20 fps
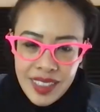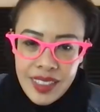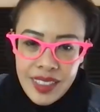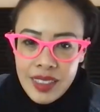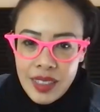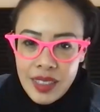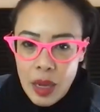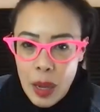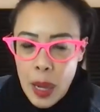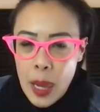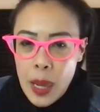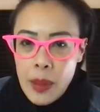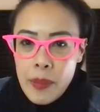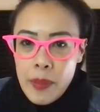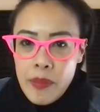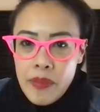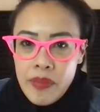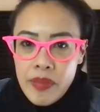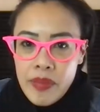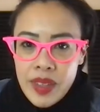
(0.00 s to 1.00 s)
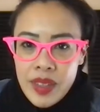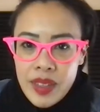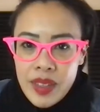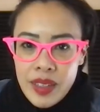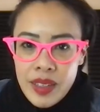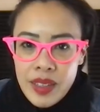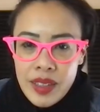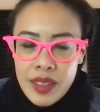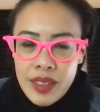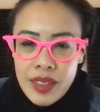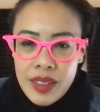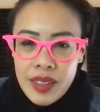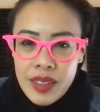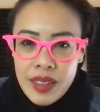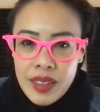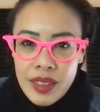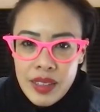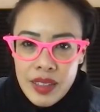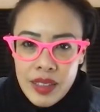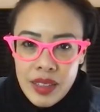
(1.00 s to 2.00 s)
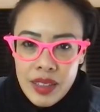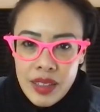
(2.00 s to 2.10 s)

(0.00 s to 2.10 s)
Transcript: Much easier for you to justify the pricing